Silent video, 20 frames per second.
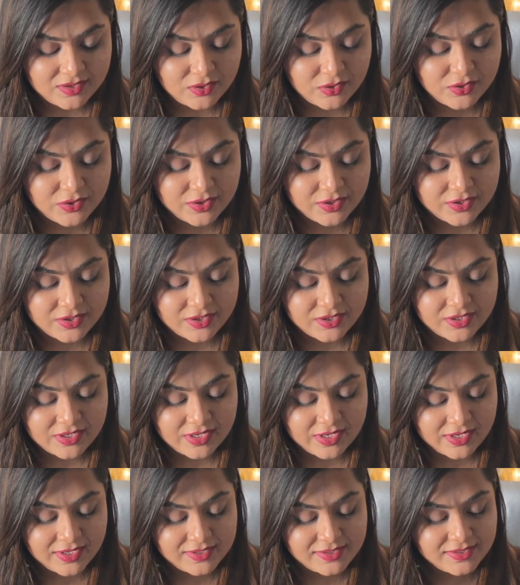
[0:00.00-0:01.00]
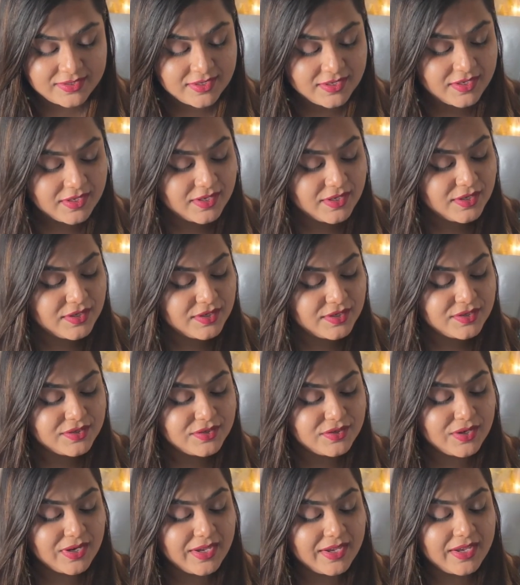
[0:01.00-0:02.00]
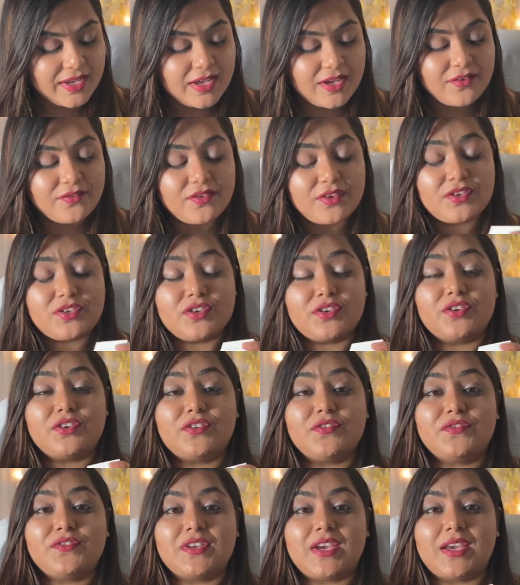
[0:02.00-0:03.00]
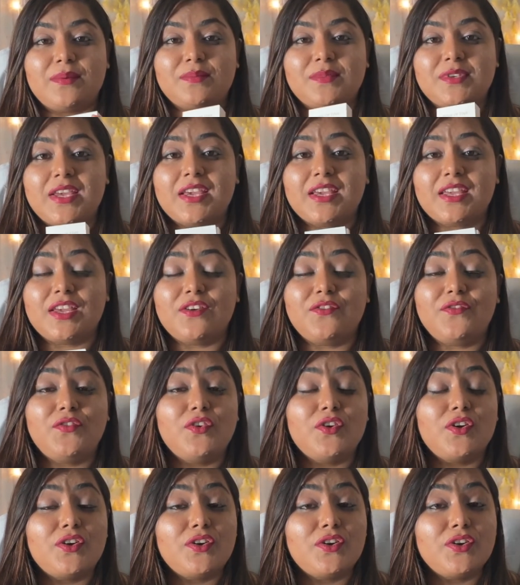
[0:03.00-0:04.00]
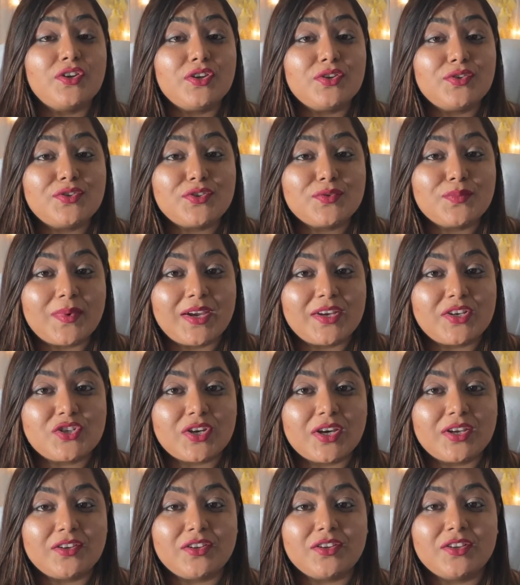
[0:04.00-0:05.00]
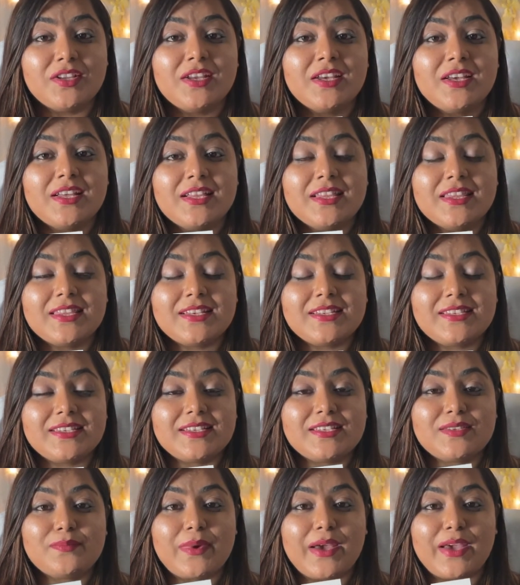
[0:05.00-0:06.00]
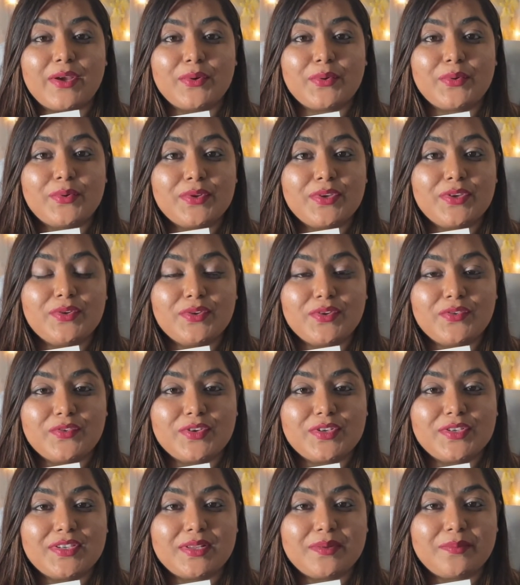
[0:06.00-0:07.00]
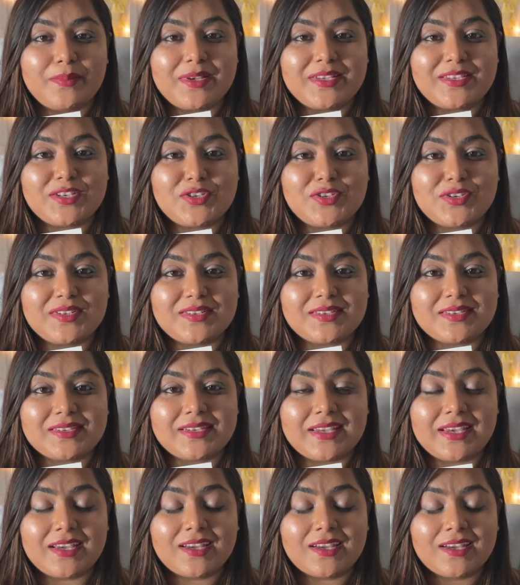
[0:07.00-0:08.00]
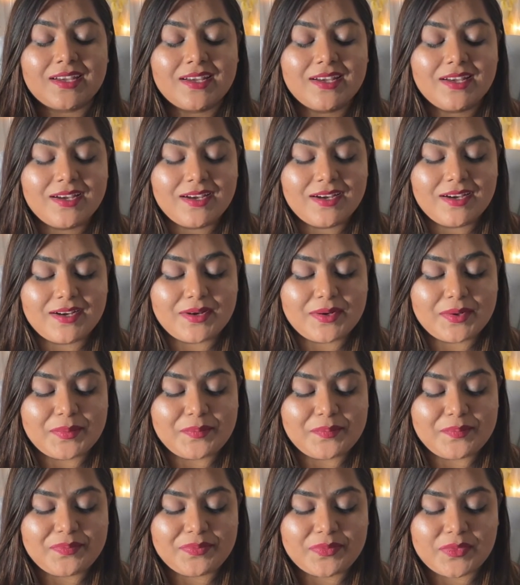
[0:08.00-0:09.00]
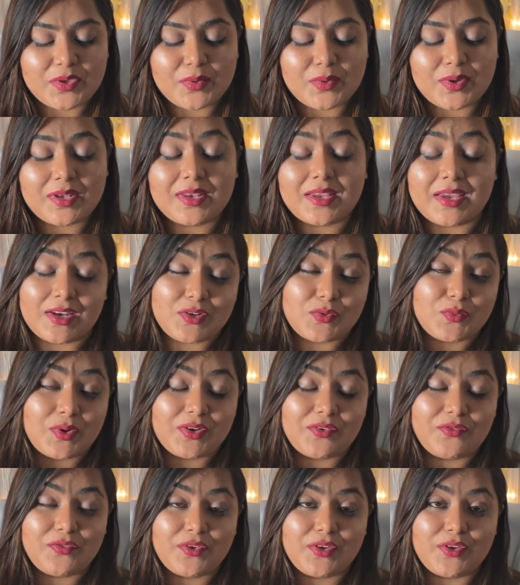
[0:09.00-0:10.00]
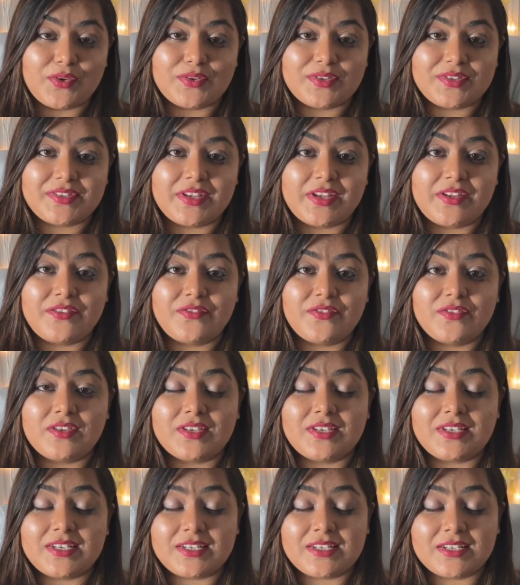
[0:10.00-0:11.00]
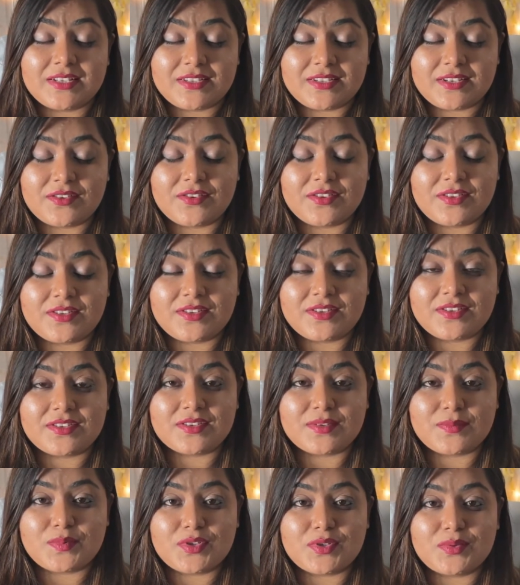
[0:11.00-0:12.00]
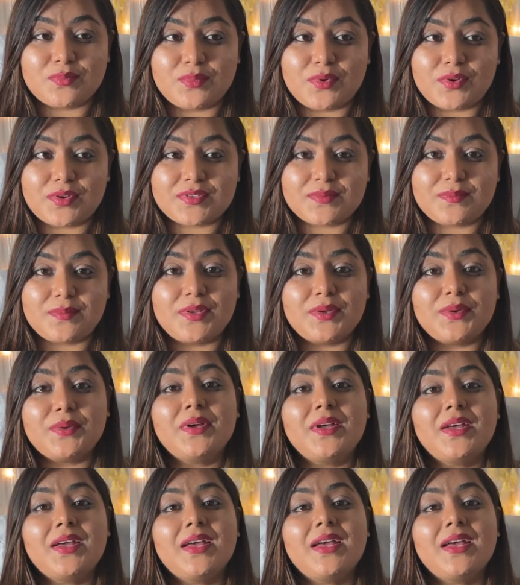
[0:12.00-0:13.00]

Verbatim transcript: Oracle cards. So I have the Turn of Time deck. If you're new to my channel, this is my own universal messages deck. You can get one for yourself. The details are in the description box below.